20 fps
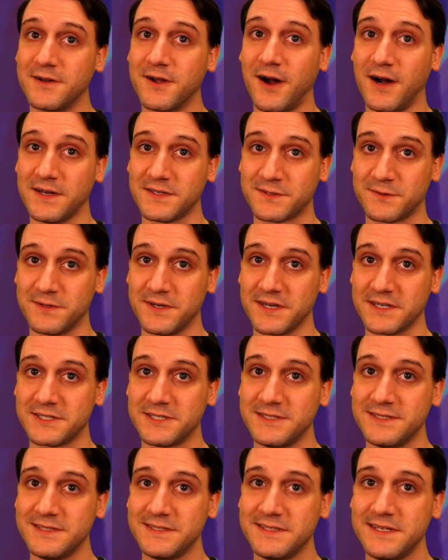cost
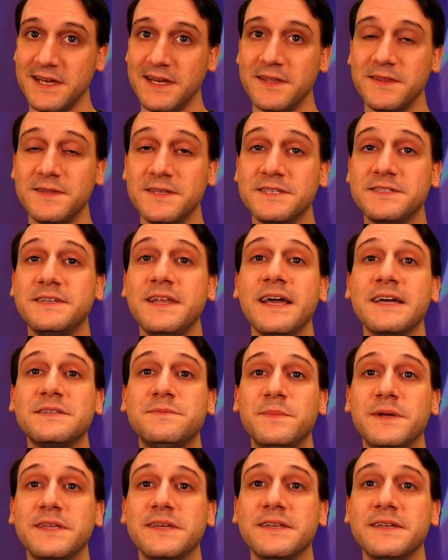reductions, this next
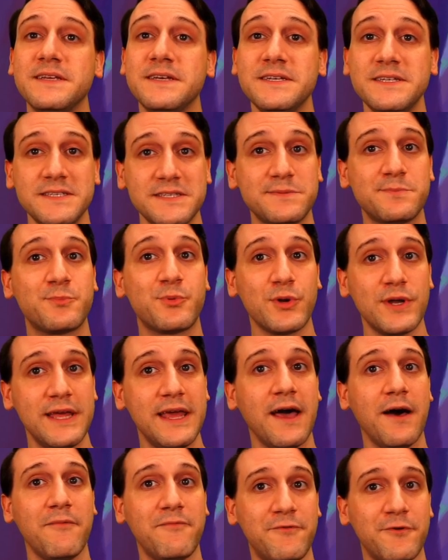minion is pretty
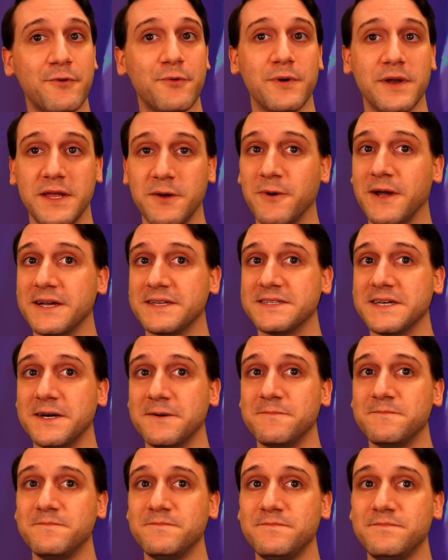helpful when he wakes up.
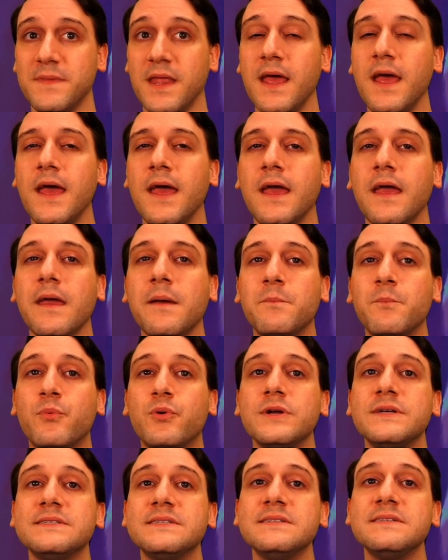
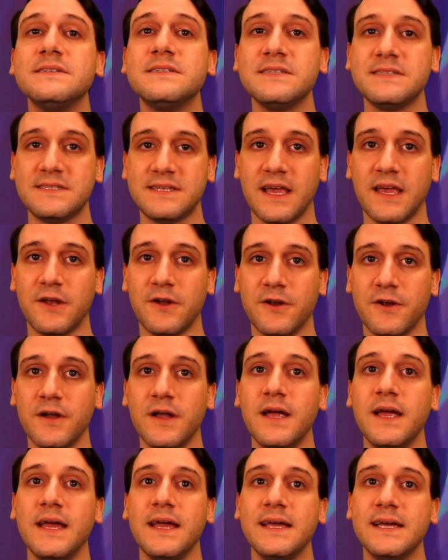Imprisoned Satyr
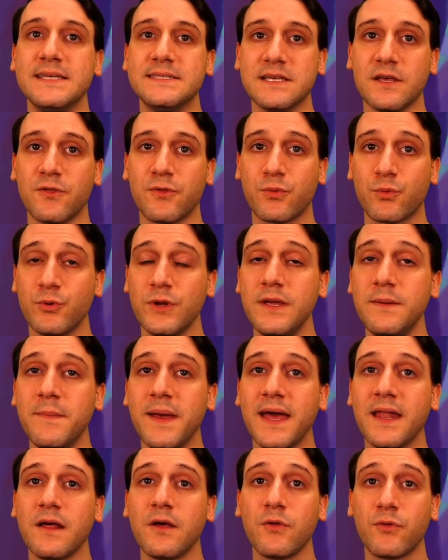is a
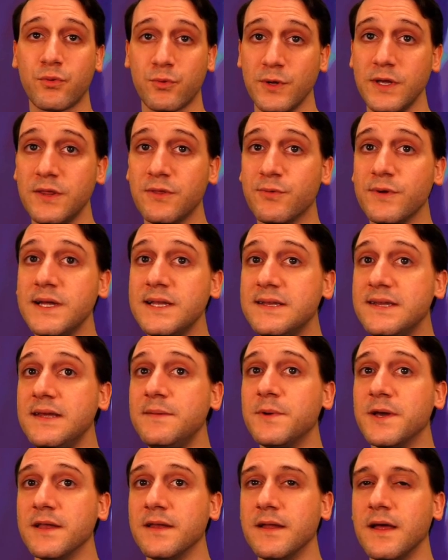3-mana 3/3
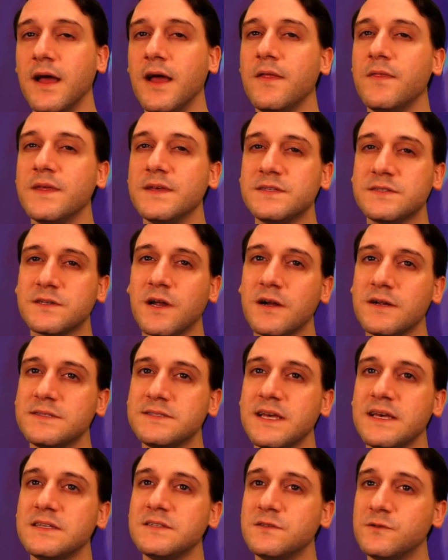demon that starts
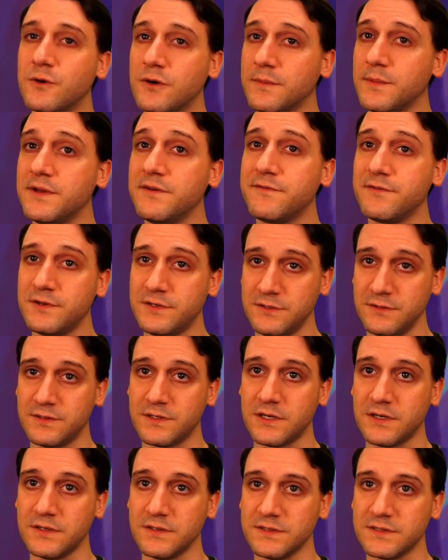as dormant for 2
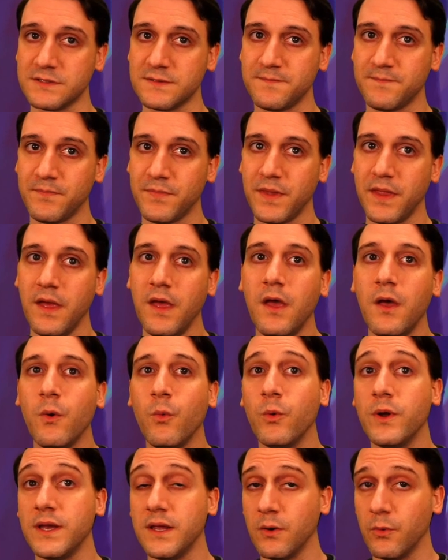turns.
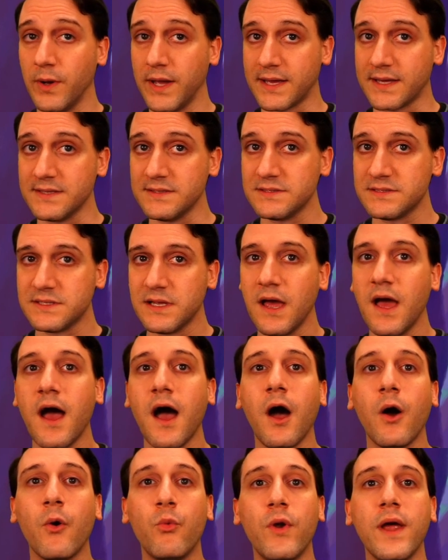When he awakens,
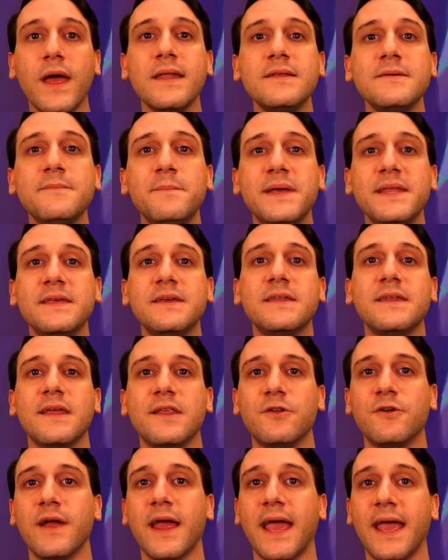a random minion in
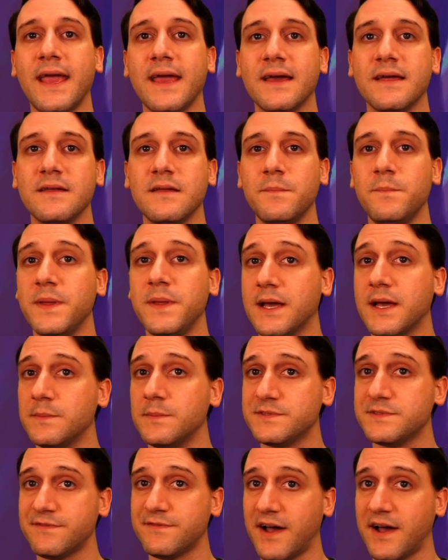your hand
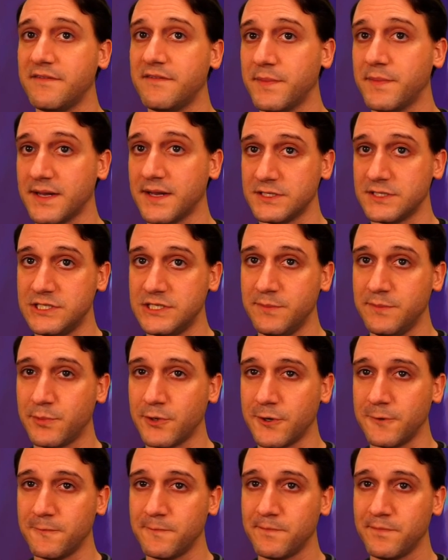becomes 5 mana cheaper.